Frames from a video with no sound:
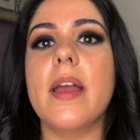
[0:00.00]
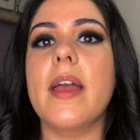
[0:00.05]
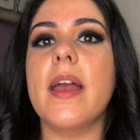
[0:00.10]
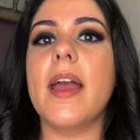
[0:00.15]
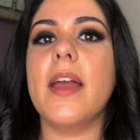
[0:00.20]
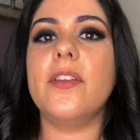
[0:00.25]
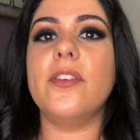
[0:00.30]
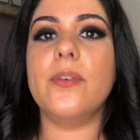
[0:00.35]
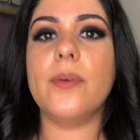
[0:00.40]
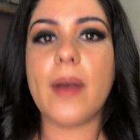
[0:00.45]

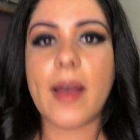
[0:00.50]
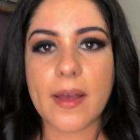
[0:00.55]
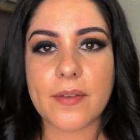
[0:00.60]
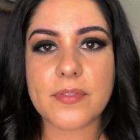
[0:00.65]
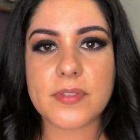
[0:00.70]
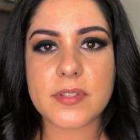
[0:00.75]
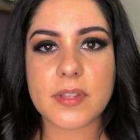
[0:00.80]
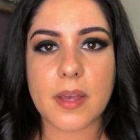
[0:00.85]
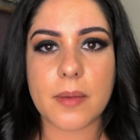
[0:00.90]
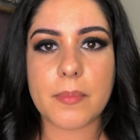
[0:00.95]
and you have
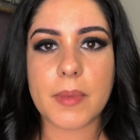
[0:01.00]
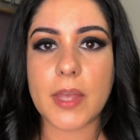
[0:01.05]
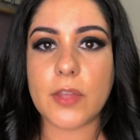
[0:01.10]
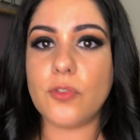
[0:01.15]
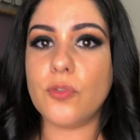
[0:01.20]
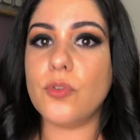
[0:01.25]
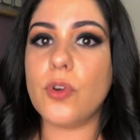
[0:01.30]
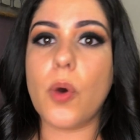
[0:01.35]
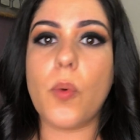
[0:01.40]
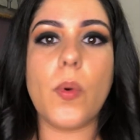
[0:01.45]
some and
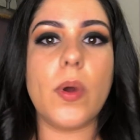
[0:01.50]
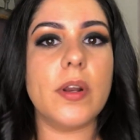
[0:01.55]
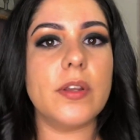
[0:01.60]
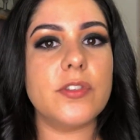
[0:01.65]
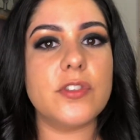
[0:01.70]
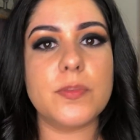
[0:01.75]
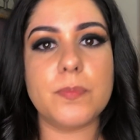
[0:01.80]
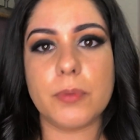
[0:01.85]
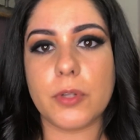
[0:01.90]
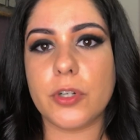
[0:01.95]
you don't want to
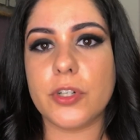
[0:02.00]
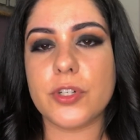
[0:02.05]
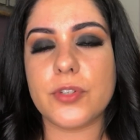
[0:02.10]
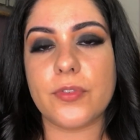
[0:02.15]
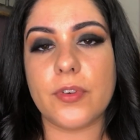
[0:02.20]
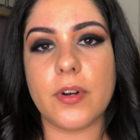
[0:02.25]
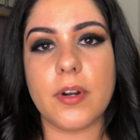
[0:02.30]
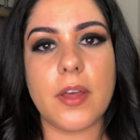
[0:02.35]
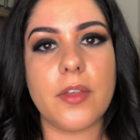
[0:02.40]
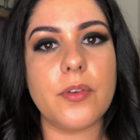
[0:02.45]
splurge
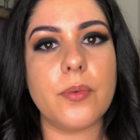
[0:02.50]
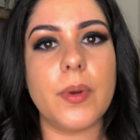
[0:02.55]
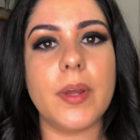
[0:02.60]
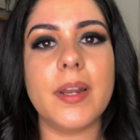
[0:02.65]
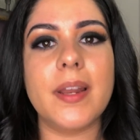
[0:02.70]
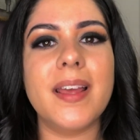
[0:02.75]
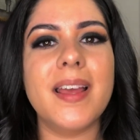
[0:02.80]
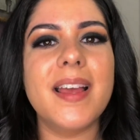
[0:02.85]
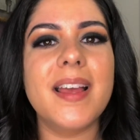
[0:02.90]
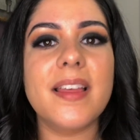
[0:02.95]
for another one,